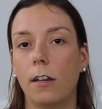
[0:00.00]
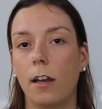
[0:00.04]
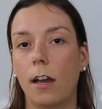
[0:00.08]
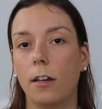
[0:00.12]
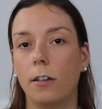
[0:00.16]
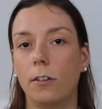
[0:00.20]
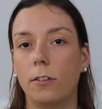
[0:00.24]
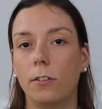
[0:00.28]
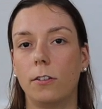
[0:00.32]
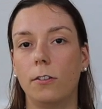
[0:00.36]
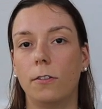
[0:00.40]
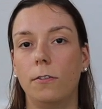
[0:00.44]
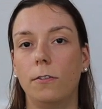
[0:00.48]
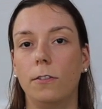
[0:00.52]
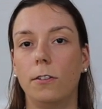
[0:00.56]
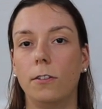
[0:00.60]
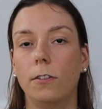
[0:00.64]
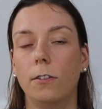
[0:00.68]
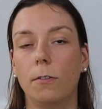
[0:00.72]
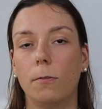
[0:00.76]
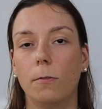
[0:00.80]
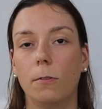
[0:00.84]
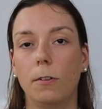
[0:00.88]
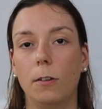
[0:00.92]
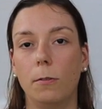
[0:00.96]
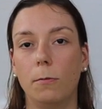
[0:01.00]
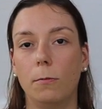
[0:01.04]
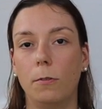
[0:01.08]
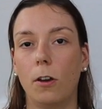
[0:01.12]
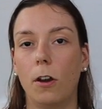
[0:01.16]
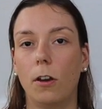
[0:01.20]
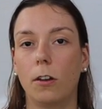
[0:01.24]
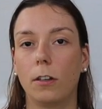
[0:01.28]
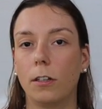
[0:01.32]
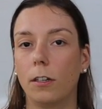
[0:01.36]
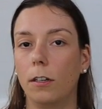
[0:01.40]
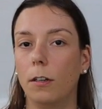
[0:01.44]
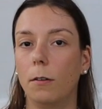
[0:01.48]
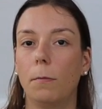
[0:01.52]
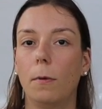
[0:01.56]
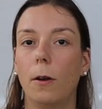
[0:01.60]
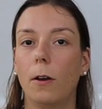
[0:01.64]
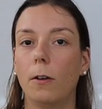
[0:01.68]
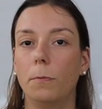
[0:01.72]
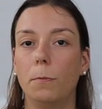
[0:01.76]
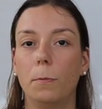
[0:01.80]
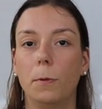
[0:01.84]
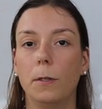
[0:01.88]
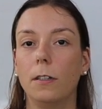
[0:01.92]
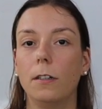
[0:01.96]
I don't know if you know what I'm talking
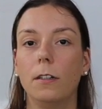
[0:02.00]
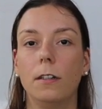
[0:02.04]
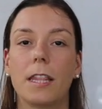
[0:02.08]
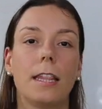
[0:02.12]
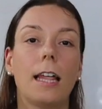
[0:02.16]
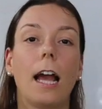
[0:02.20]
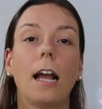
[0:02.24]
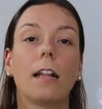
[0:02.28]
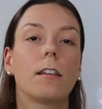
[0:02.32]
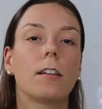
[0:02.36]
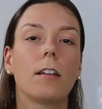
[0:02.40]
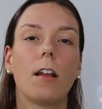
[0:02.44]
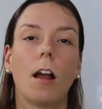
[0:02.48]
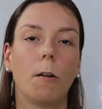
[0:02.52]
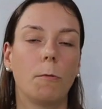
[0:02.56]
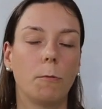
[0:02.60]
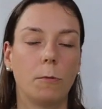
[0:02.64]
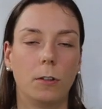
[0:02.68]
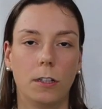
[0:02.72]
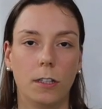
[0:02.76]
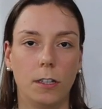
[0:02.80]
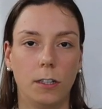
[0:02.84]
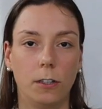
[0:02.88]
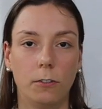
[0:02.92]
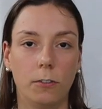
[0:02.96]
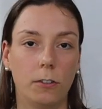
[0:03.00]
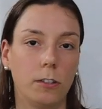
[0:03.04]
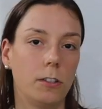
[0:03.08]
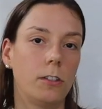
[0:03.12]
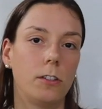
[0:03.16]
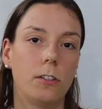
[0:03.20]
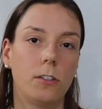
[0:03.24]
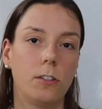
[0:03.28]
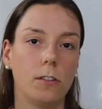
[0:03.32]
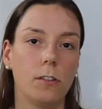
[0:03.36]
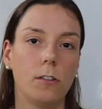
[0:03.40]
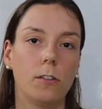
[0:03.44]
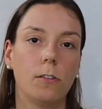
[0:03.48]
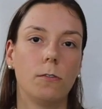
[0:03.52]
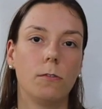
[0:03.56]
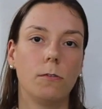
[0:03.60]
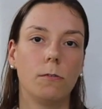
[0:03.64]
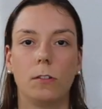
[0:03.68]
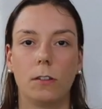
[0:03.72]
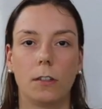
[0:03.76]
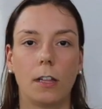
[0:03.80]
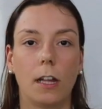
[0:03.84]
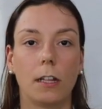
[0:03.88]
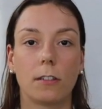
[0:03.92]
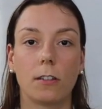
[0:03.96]
about, but that's not what linguists do.
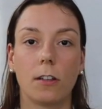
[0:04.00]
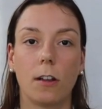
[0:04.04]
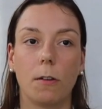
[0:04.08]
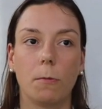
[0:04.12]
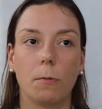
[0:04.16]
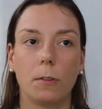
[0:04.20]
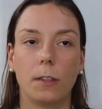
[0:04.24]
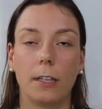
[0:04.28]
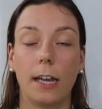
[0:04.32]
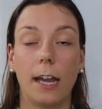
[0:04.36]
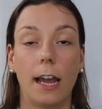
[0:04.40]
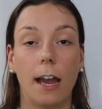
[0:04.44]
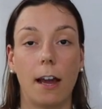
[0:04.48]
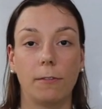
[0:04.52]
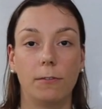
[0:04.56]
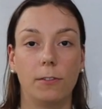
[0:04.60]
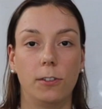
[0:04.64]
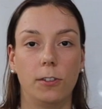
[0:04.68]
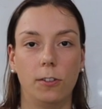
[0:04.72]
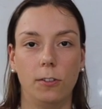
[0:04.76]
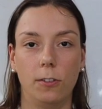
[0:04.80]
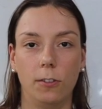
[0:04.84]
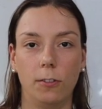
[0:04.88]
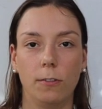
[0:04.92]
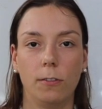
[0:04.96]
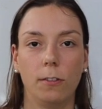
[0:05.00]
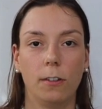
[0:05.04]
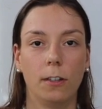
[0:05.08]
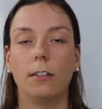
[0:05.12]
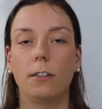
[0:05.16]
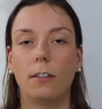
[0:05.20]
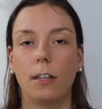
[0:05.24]
That's not what they have to do.